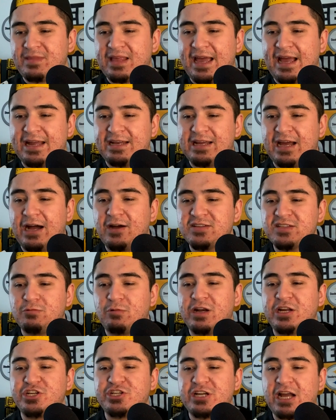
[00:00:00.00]
And I also
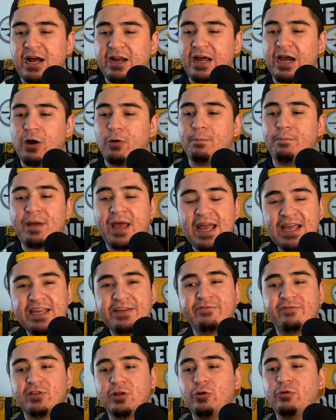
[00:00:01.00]
want to shout out Peggy
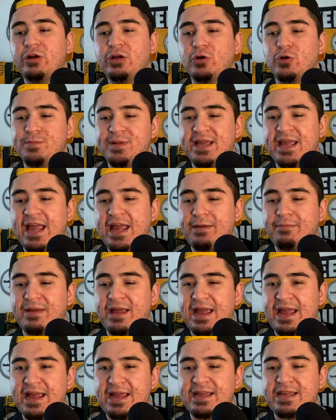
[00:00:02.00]
Fluent, who became
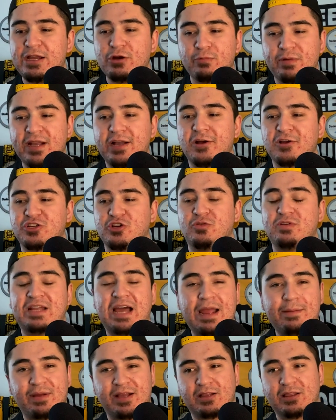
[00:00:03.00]
a Here We Go Show
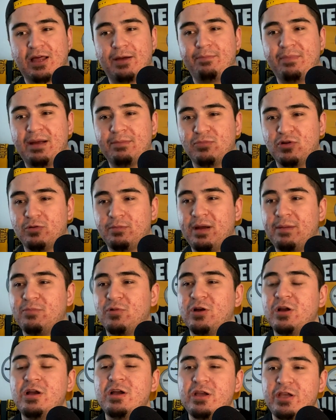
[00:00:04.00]
Diamond Club member.
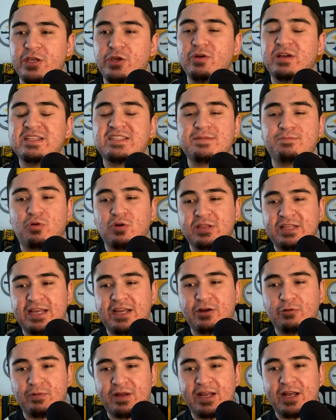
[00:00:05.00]
Remember, you can support the
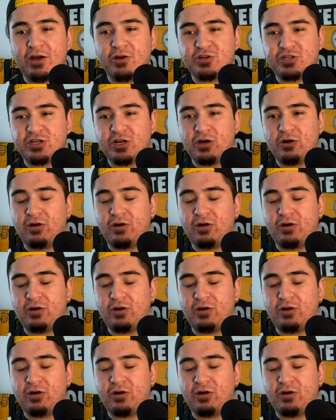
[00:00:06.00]
Here We Go Show